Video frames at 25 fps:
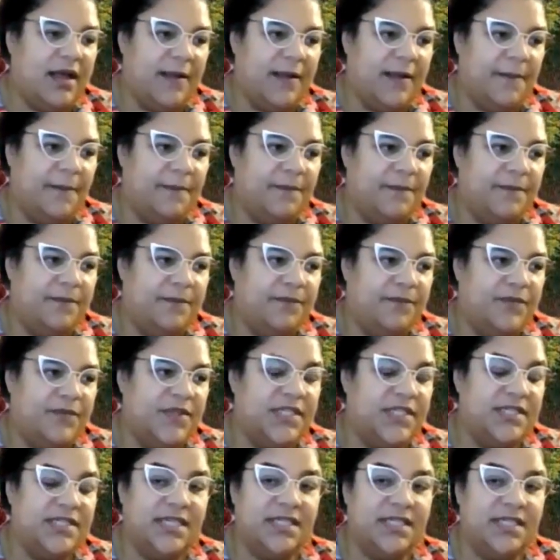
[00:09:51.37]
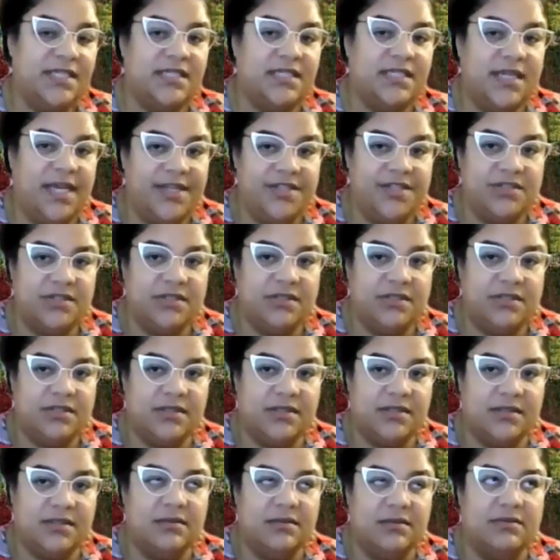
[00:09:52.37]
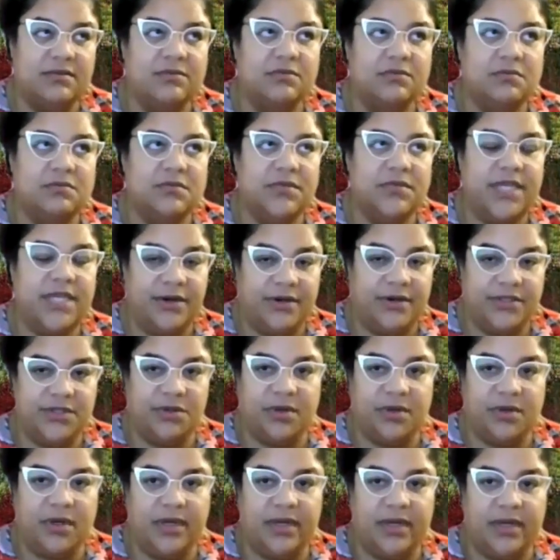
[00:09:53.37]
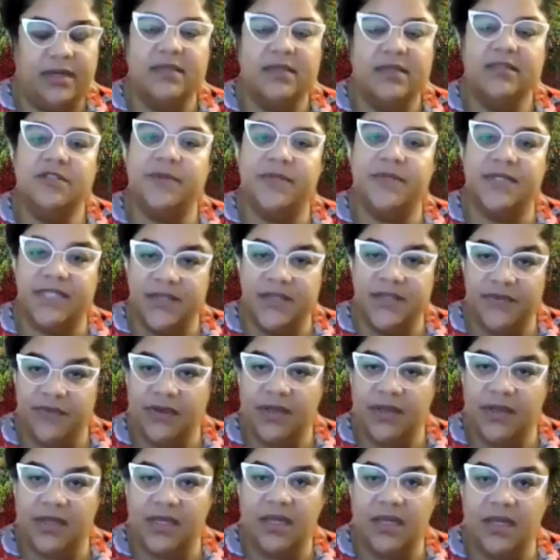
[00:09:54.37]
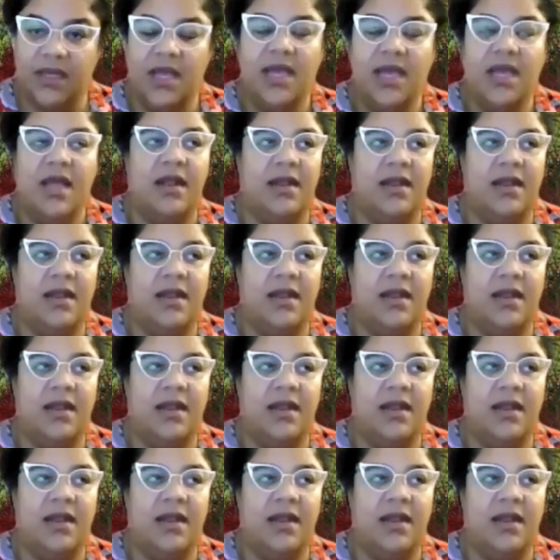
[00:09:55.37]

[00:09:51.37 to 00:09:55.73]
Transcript: the Six Nations territory, specifically,